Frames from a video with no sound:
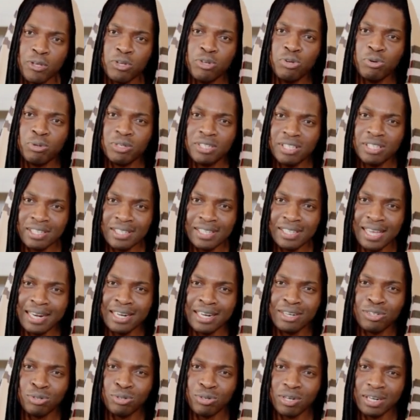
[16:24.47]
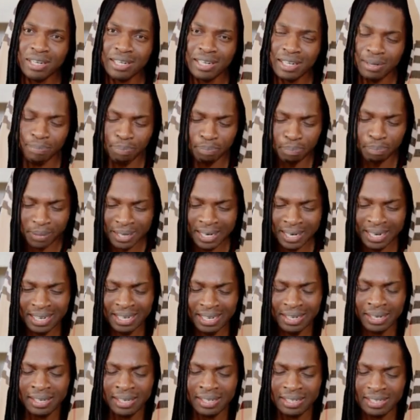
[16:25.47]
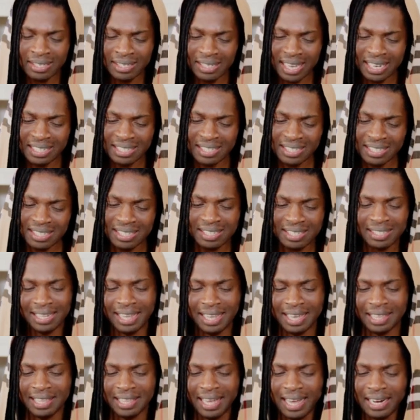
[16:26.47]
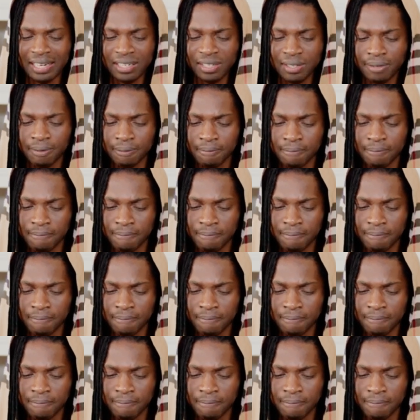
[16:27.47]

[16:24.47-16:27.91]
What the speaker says: You decided to bring such things like that.